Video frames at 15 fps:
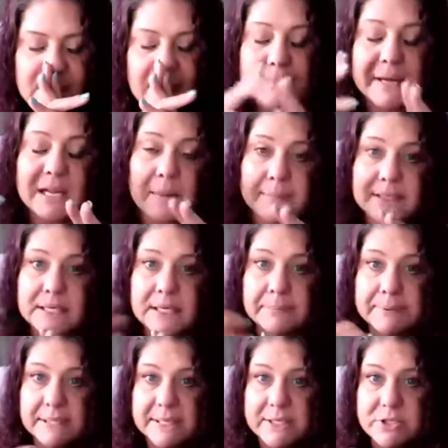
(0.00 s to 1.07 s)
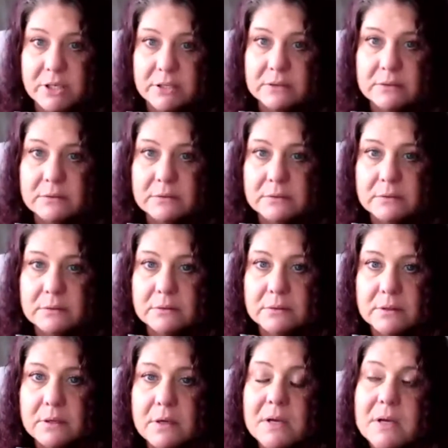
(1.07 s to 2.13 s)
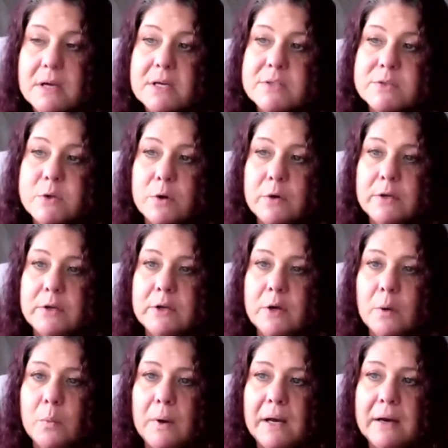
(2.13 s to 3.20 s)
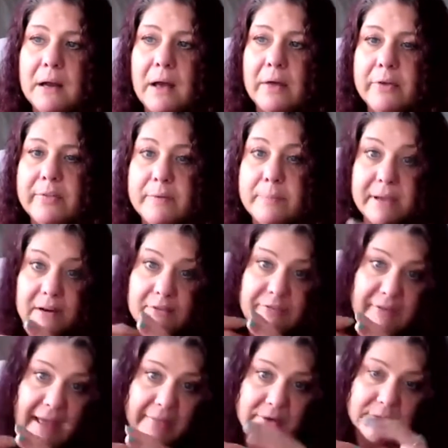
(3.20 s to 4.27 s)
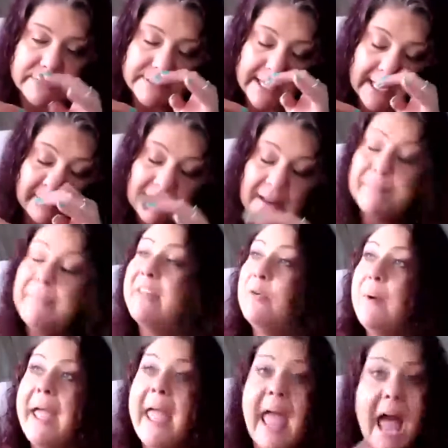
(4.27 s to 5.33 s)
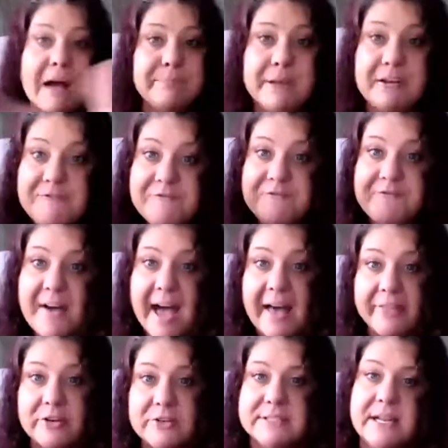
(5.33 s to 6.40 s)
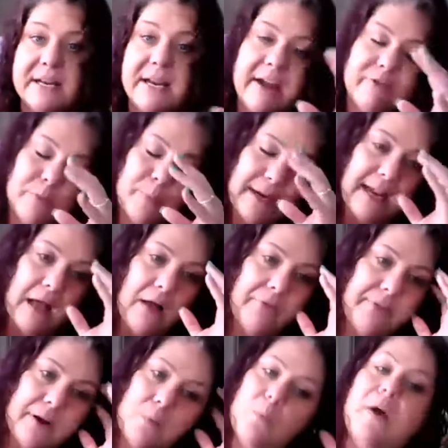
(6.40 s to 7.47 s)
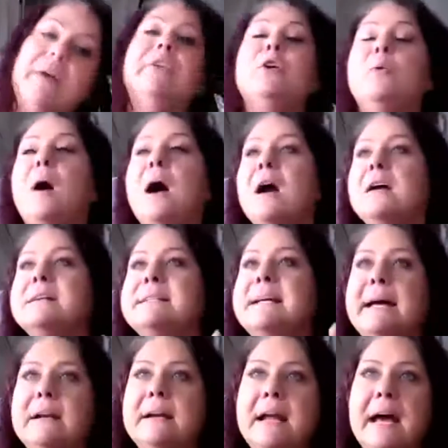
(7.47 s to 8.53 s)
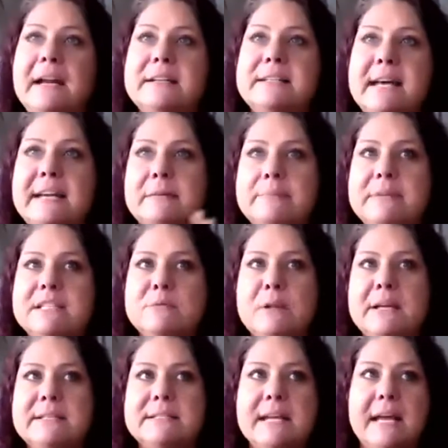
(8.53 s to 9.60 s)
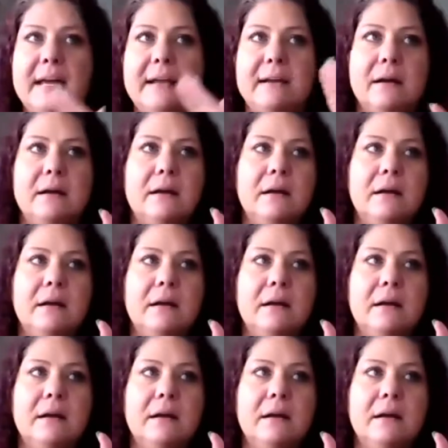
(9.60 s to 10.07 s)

but coming to completion. So you know what, other than being Father's Day, by the way, happy Father's Day to everybody out there, whether you are a dad and not a dad, a misplaced dad,